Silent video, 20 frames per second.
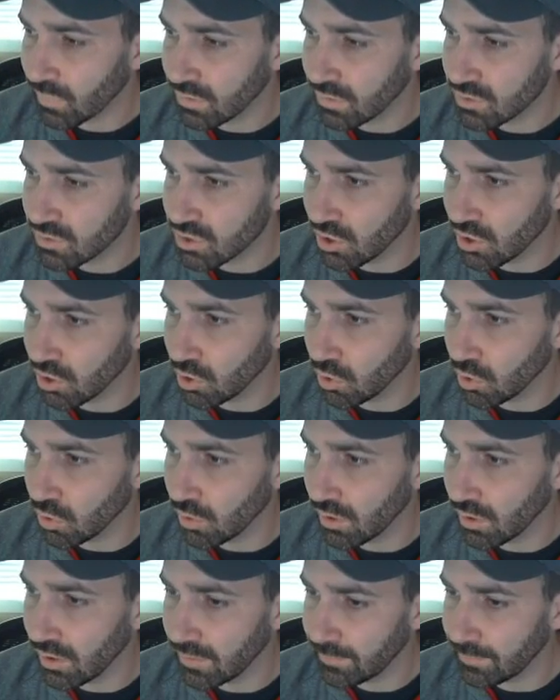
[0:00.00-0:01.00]

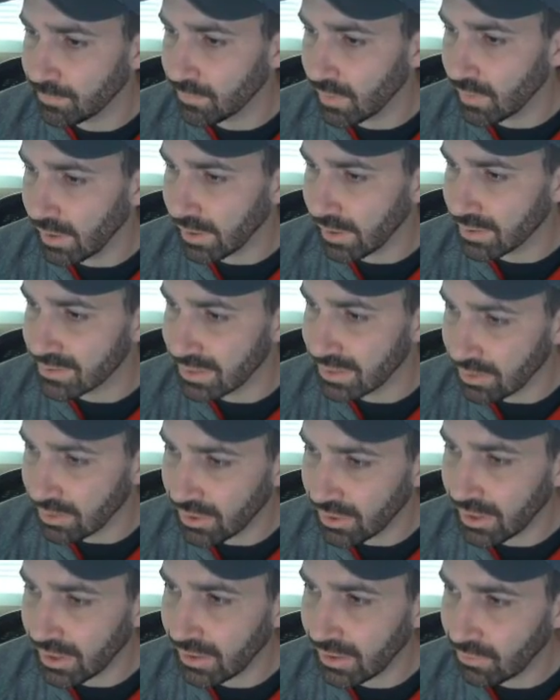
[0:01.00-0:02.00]
So I can say,
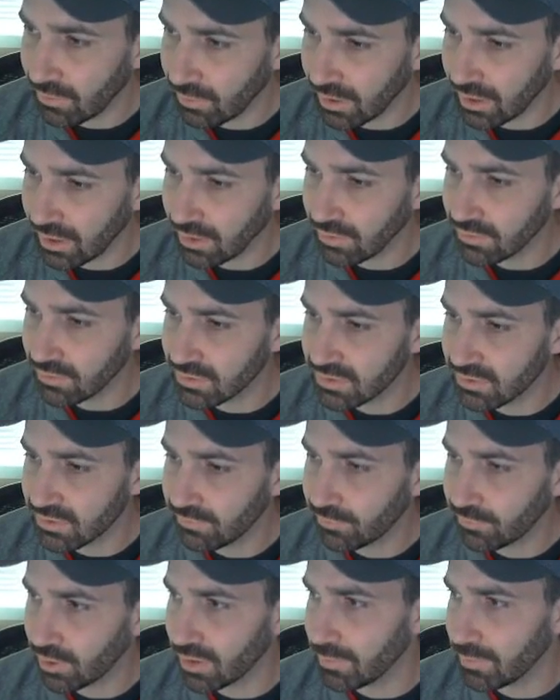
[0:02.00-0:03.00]
okay, well,
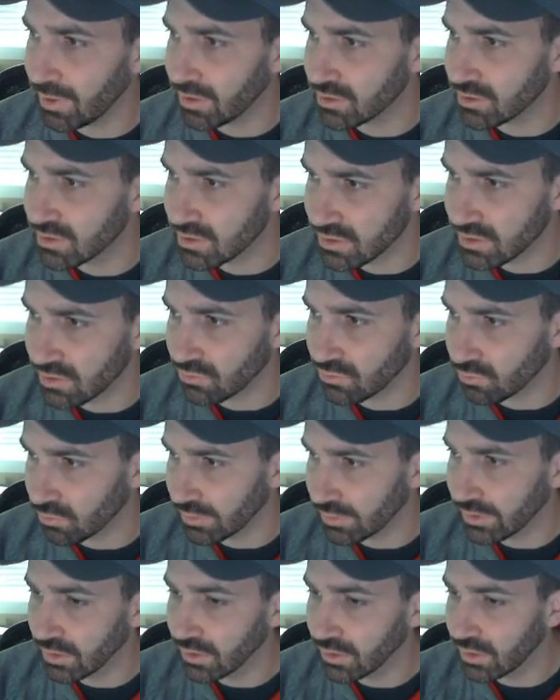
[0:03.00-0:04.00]
40 meters isn't
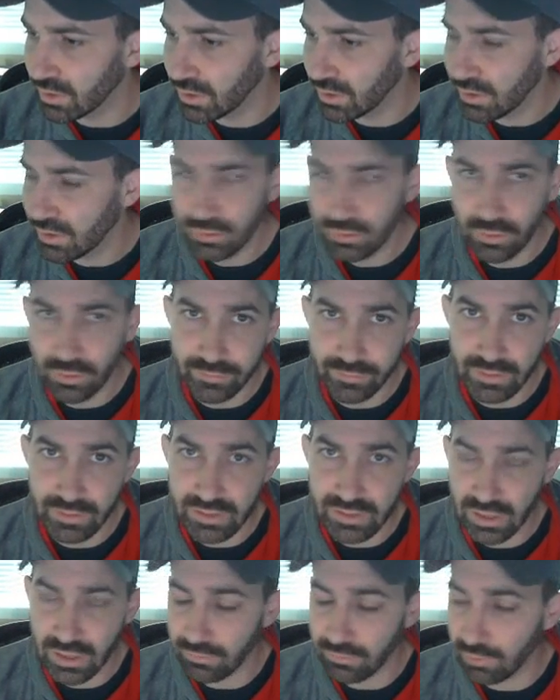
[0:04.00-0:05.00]
really, no
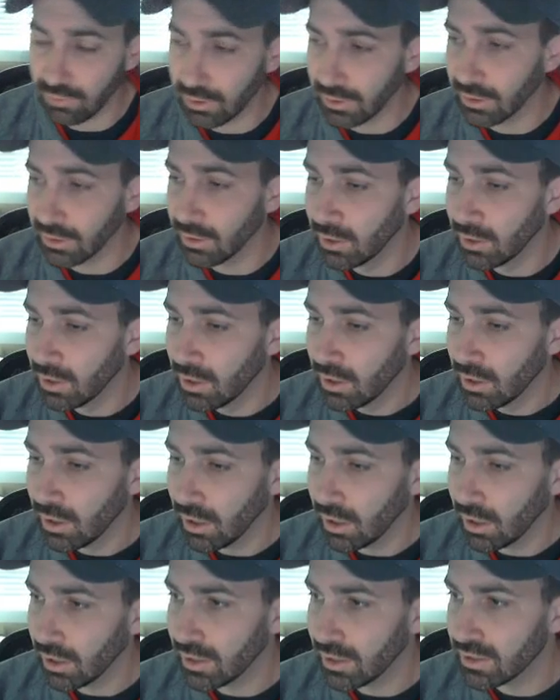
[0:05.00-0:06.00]
offense, California,
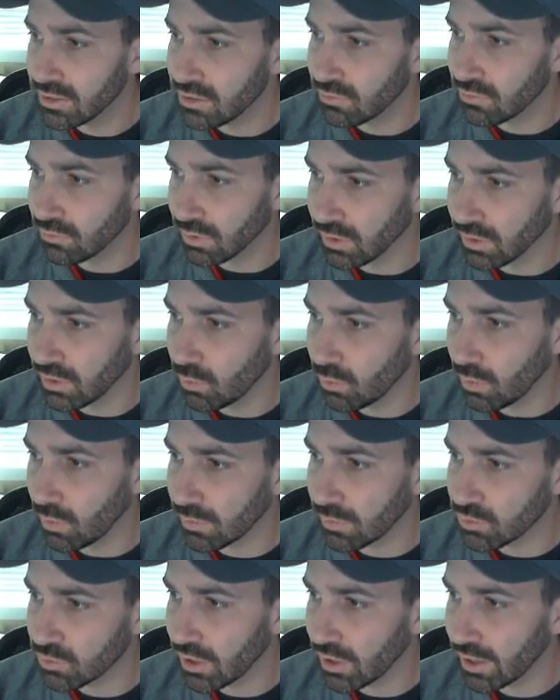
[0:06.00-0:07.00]
isn't really
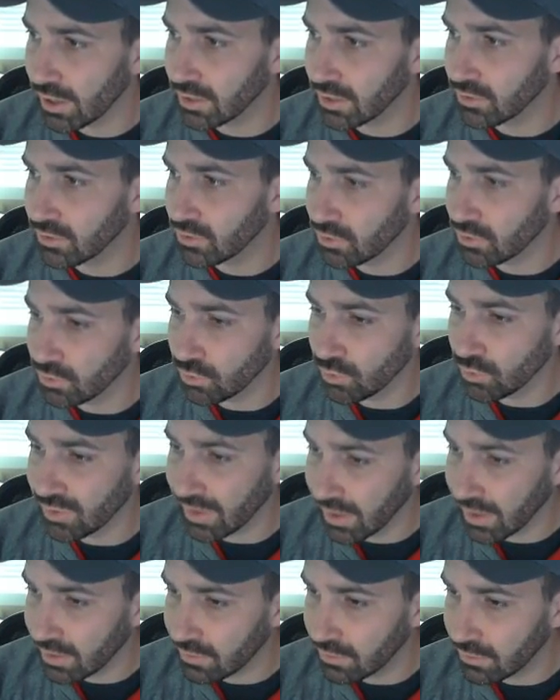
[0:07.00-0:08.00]
where I'm trying to
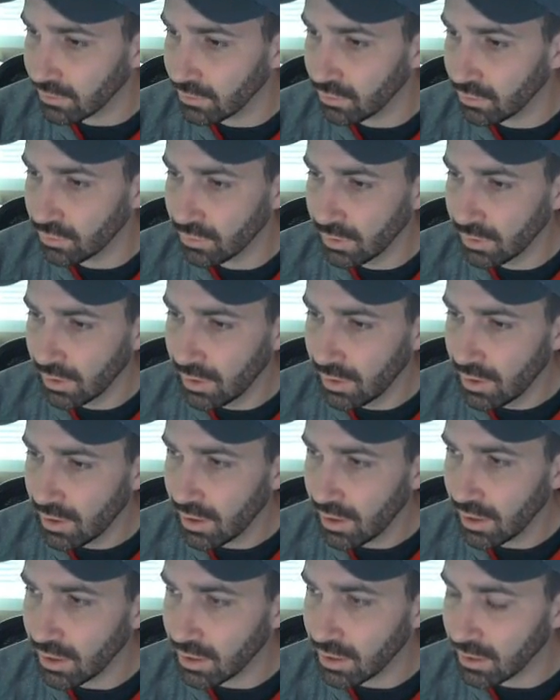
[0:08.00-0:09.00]
get to,
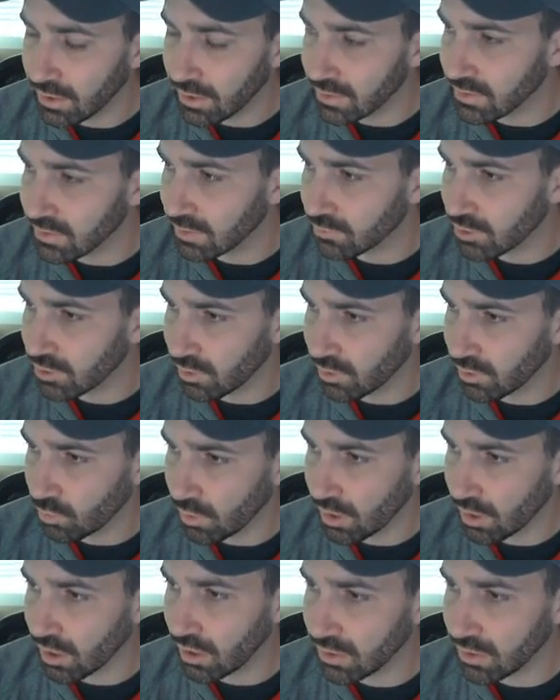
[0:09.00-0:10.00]
because I'm trying to work